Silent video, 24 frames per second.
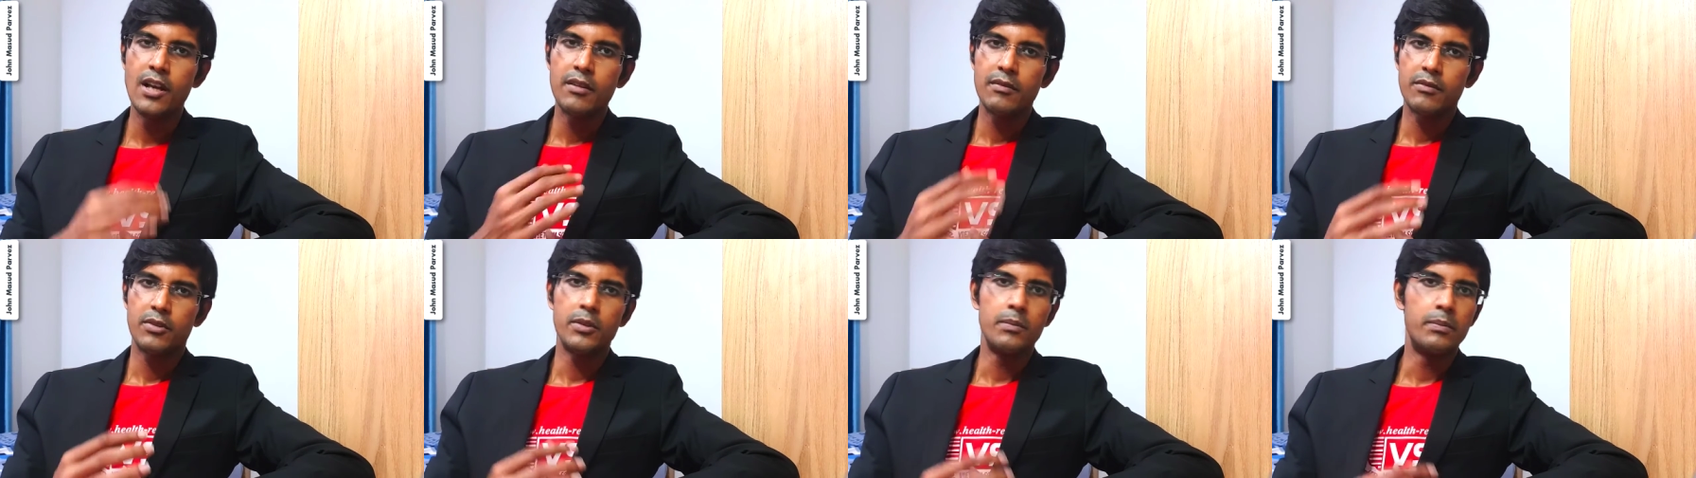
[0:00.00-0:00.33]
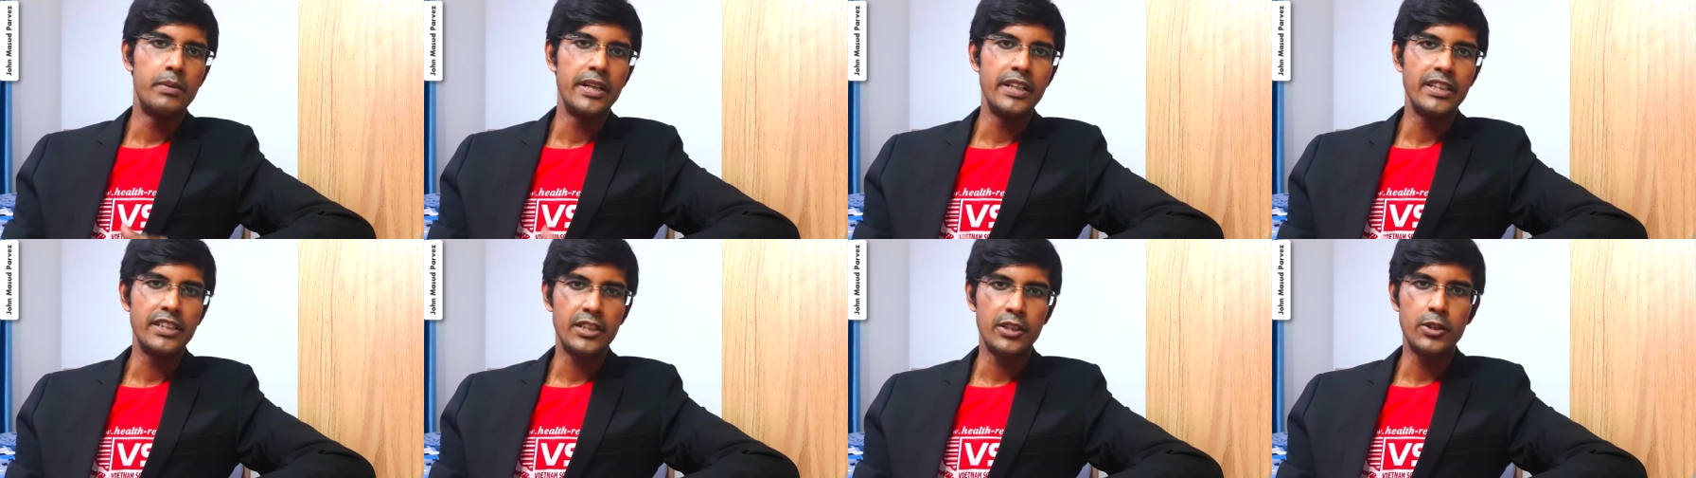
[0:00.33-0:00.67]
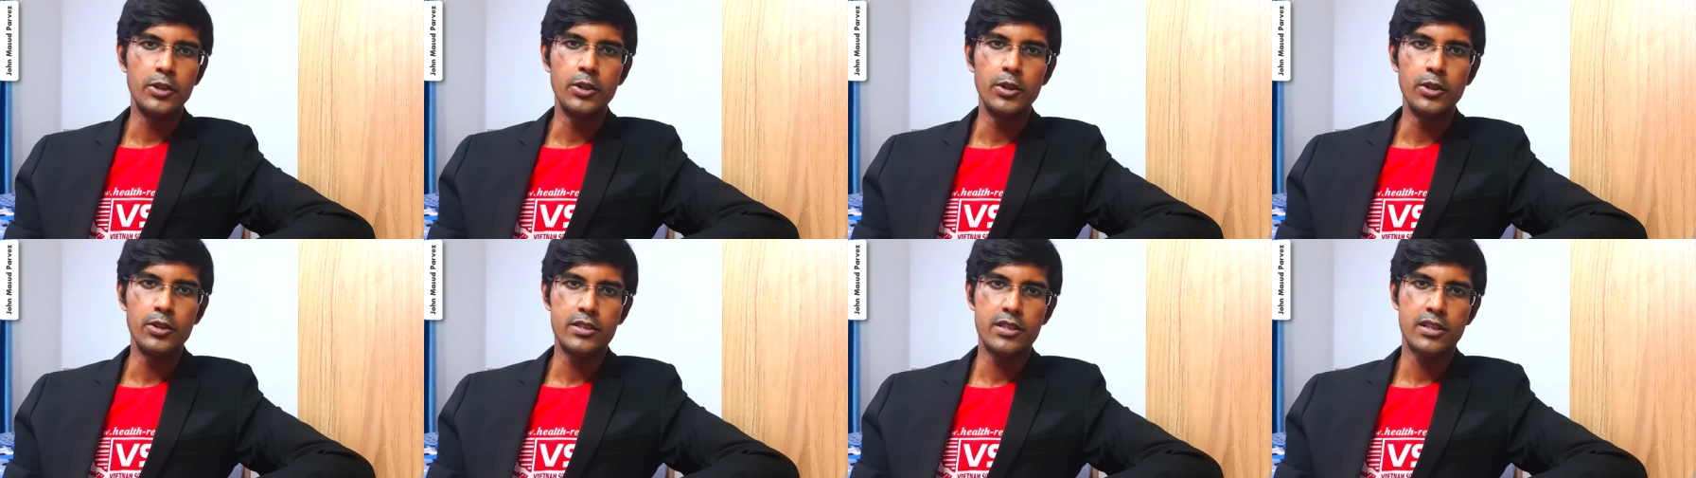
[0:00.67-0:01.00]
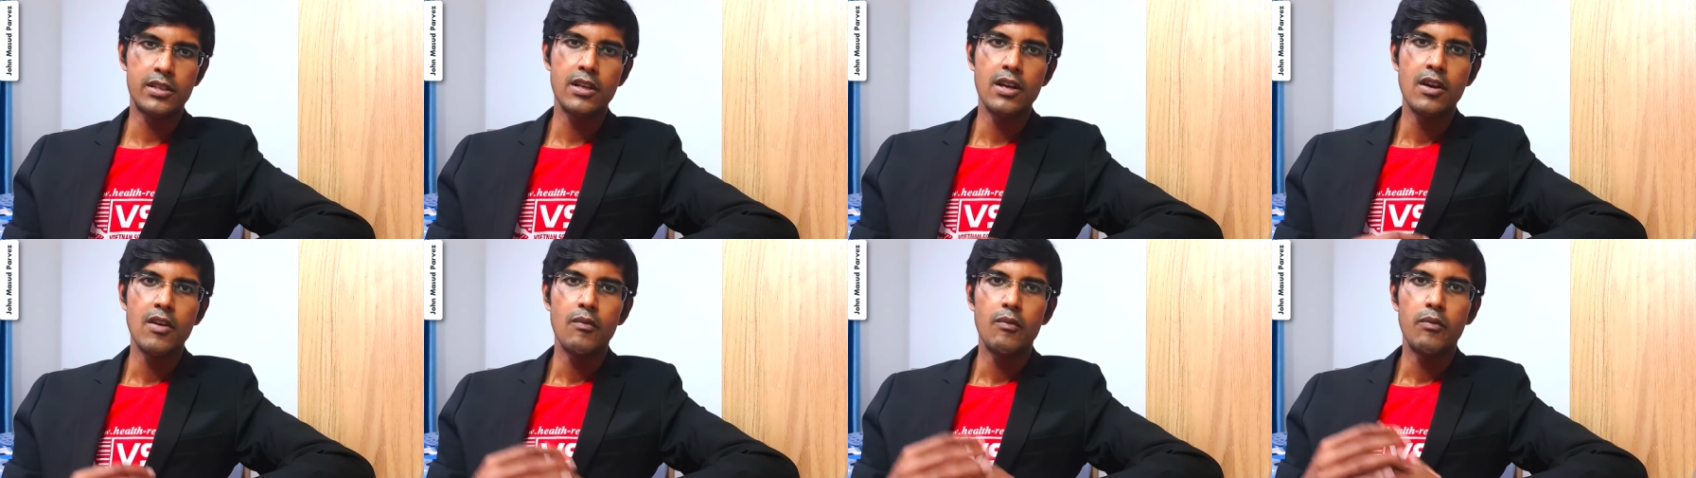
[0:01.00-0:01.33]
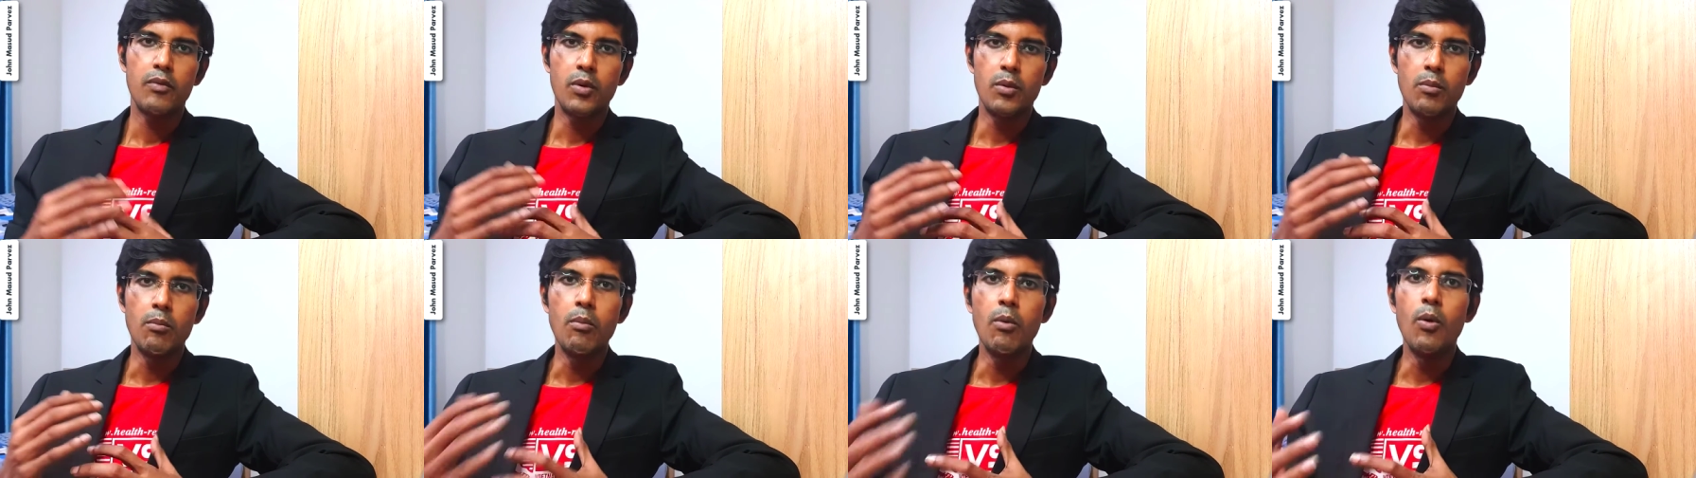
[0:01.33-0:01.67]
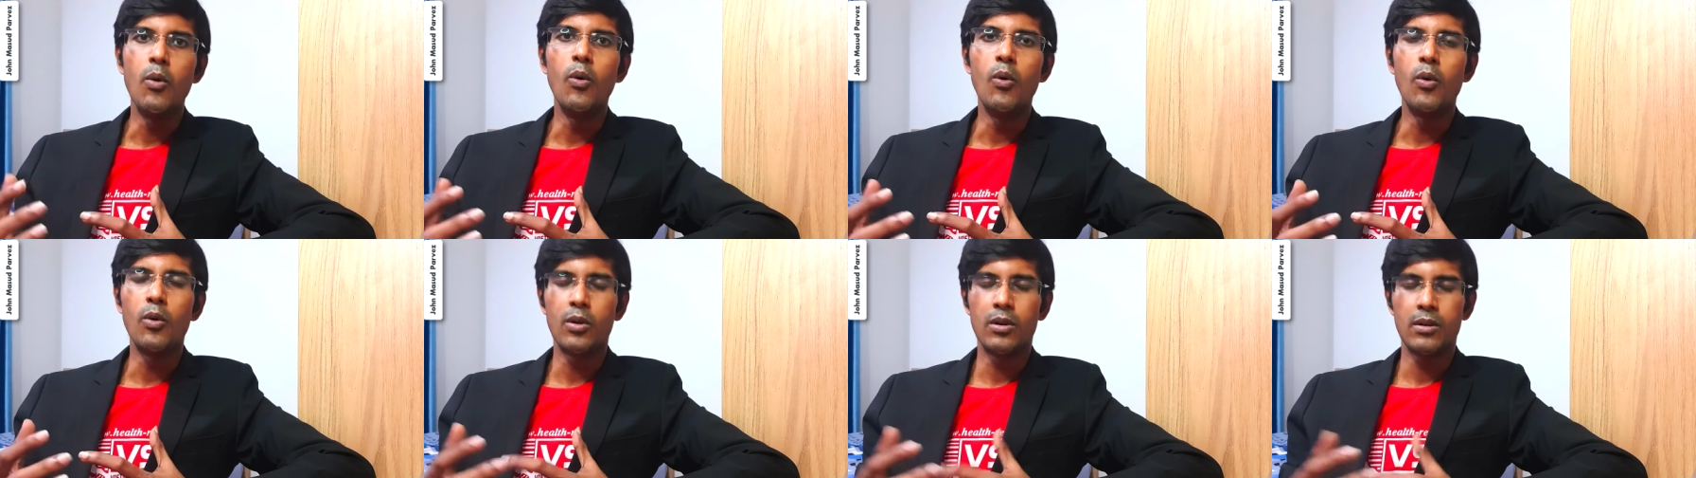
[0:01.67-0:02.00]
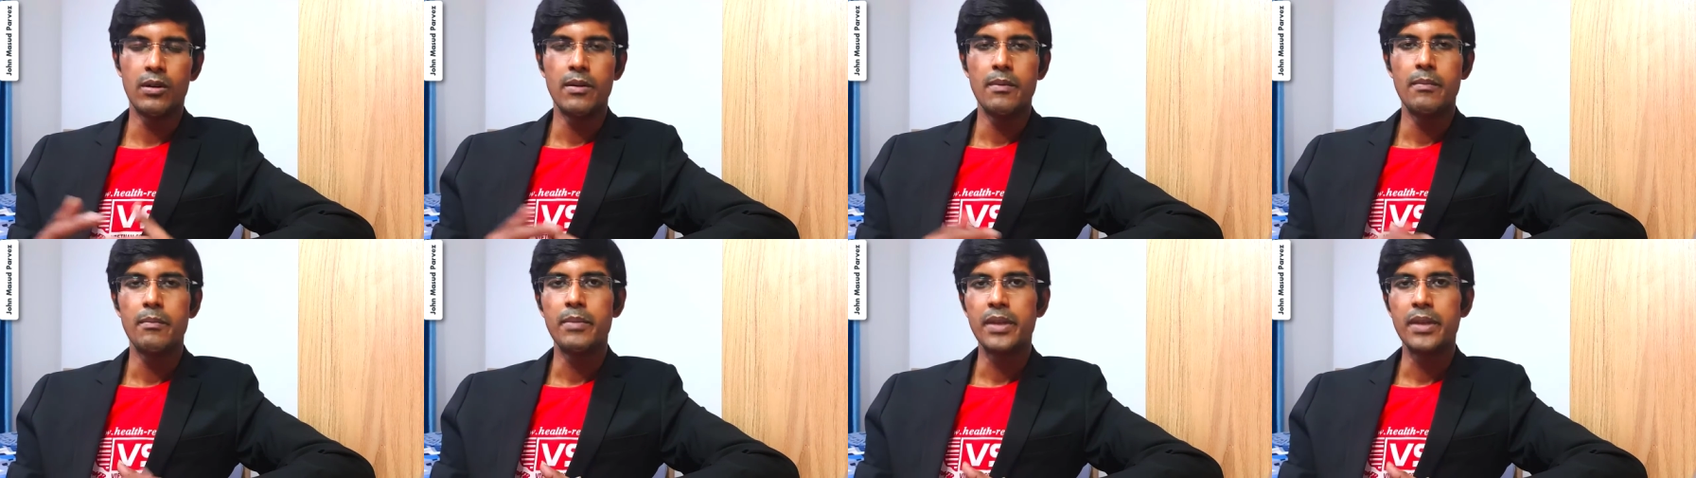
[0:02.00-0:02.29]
for bringing the goods for more